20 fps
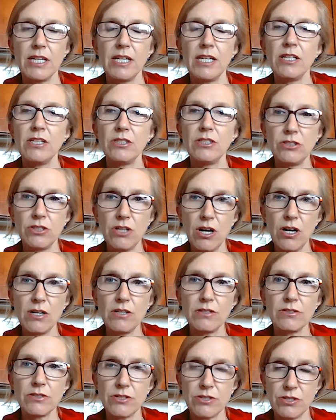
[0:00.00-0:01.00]
in
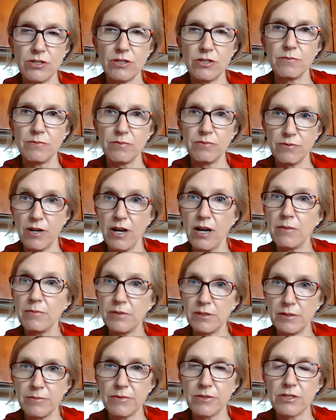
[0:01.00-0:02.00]
long-term
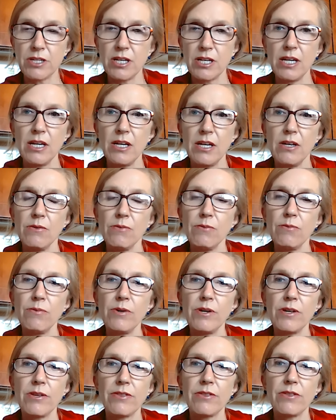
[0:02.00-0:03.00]
problems
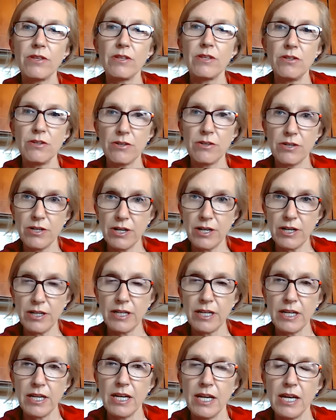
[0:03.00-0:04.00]
with your gut.